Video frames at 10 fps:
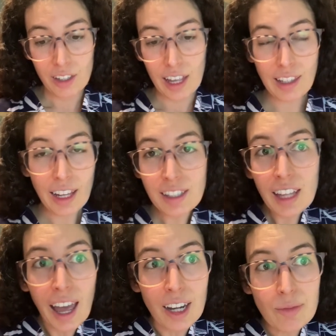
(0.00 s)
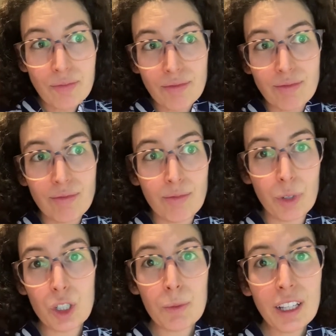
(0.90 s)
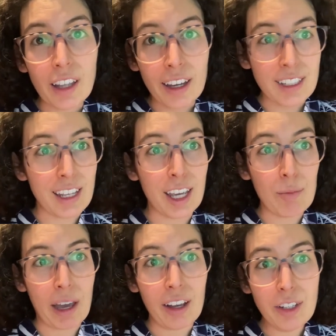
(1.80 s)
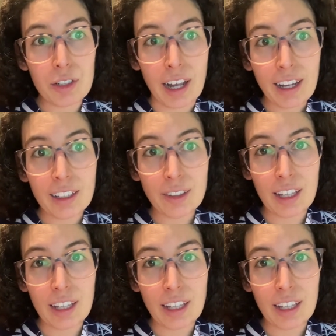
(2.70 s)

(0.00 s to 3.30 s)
And that's that. Wish me luck as I get back on track